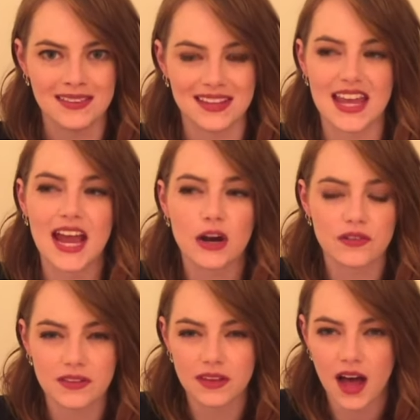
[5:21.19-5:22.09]
that
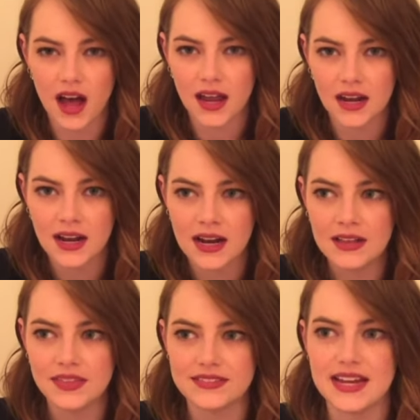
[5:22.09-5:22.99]
cares a lot
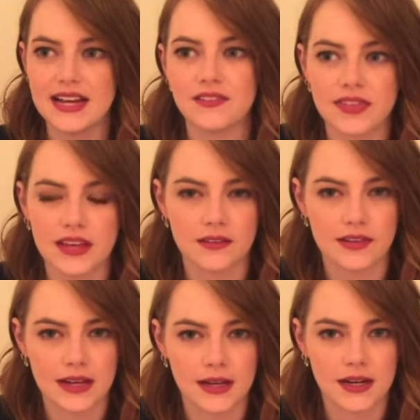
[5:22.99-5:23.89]
that takes
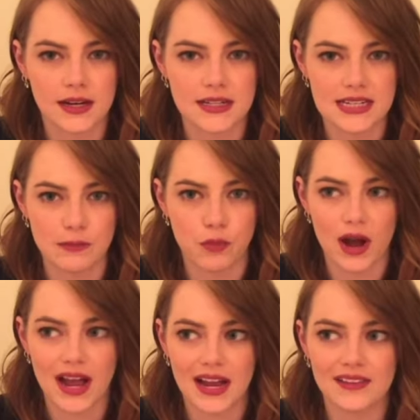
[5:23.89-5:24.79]
things in in a deep
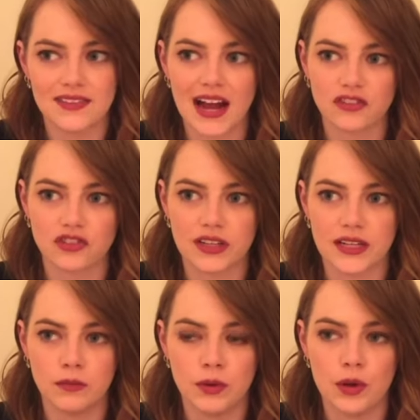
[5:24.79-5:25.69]
way is
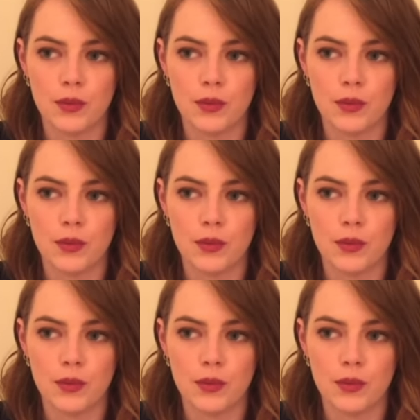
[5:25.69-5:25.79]
actually